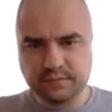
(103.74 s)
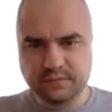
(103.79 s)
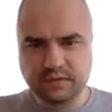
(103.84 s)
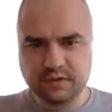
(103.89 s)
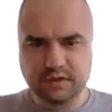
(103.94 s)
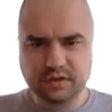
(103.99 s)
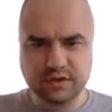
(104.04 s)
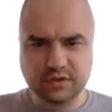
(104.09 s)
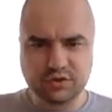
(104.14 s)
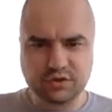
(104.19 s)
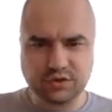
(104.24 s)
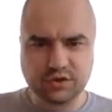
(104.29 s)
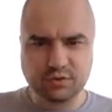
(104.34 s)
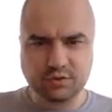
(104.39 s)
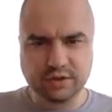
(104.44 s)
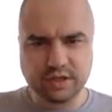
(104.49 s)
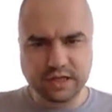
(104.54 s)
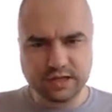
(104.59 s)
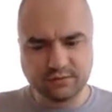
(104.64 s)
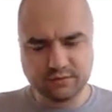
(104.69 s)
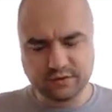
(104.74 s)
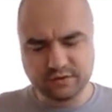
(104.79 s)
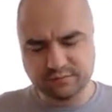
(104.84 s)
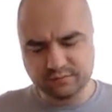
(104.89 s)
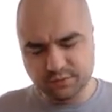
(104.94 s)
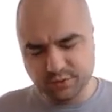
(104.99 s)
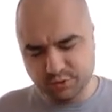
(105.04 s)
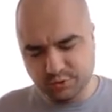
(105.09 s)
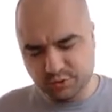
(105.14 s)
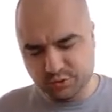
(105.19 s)
I actually don't have
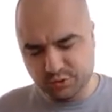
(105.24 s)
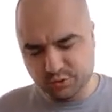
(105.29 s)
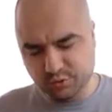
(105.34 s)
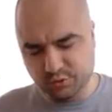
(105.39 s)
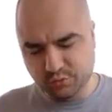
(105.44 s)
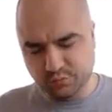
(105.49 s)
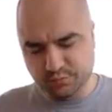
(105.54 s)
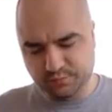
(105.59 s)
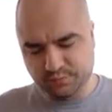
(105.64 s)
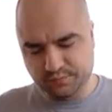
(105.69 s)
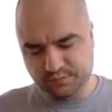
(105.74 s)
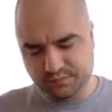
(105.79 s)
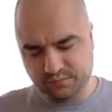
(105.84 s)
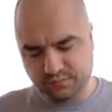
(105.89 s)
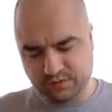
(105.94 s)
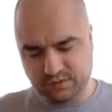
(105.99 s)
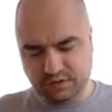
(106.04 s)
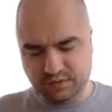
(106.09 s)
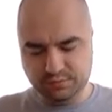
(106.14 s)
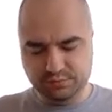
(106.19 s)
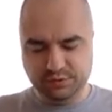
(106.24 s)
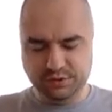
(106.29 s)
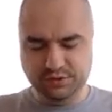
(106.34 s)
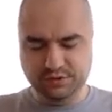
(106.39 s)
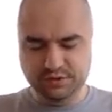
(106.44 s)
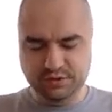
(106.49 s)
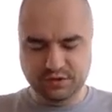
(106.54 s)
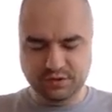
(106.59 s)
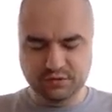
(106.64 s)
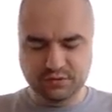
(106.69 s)
enough butter to
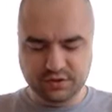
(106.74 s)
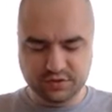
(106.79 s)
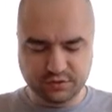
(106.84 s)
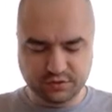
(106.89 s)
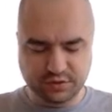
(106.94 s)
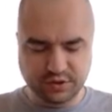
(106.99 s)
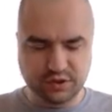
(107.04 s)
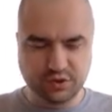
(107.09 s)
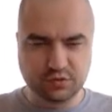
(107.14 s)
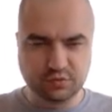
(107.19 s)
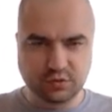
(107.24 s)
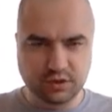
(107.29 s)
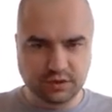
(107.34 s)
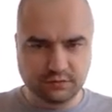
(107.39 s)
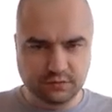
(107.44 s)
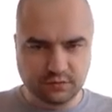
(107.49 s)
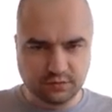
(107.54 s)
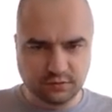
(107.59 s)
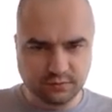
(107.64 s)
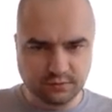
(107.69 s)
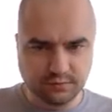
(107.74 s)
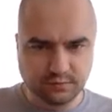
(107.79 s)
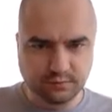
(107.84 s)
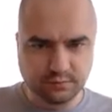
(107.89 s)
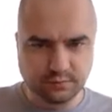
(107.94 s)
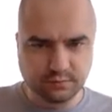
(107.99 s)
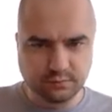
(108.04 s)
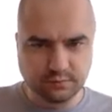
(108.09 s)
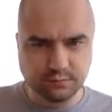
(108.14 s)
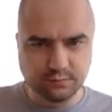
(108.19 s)
completely do this with each waffle,
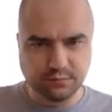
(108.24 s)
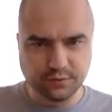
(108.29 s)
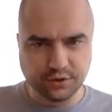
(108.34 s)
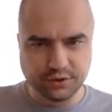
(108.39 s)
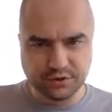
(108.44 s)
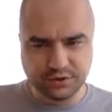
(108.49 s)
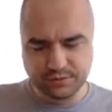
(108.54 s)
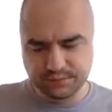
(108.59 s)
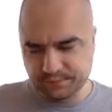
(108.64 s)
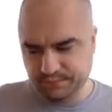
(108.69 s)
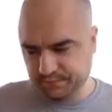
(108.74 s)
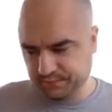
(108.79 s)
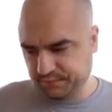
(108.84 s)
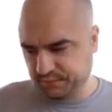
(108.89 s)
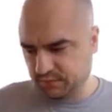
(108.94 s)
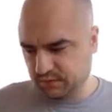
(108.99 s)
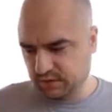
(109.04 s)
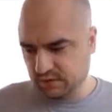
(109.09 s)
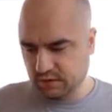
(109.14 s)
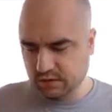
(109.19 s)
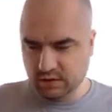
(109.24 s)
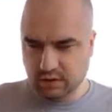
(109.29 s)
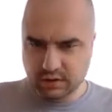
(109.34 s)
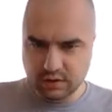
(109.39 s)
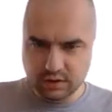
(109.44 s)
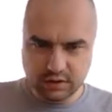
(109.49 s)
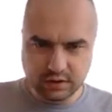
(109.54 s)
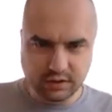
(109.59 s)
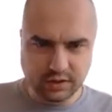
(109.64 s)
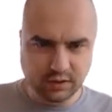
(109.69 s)
but
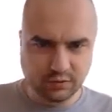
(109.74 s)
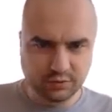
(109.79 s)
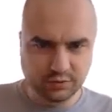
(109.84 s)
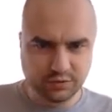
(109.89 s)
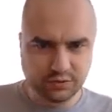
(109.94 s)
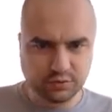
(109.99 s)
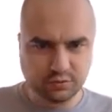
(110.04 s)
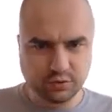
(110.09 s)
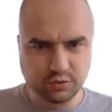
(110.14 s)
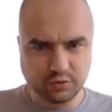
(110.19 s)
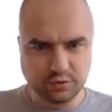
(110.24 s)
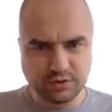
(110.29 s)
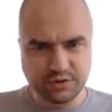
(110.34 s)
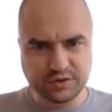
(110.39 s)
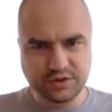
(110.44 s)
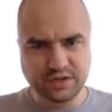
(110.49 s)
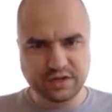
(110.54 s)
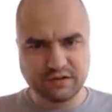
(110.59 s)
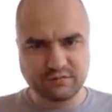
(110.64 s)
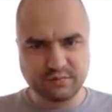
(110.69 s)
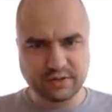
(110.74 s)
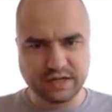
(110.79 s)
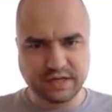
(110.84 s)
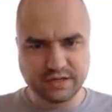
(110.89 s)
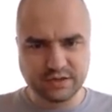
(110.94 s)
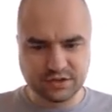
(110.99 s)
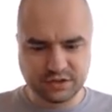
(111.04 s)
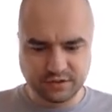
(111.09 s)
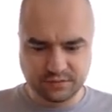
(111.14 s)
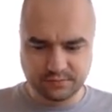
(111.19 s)
I don't want to annoy the staff by
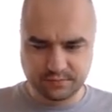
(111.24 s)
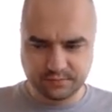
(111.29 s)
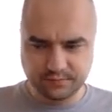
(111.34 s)
asking.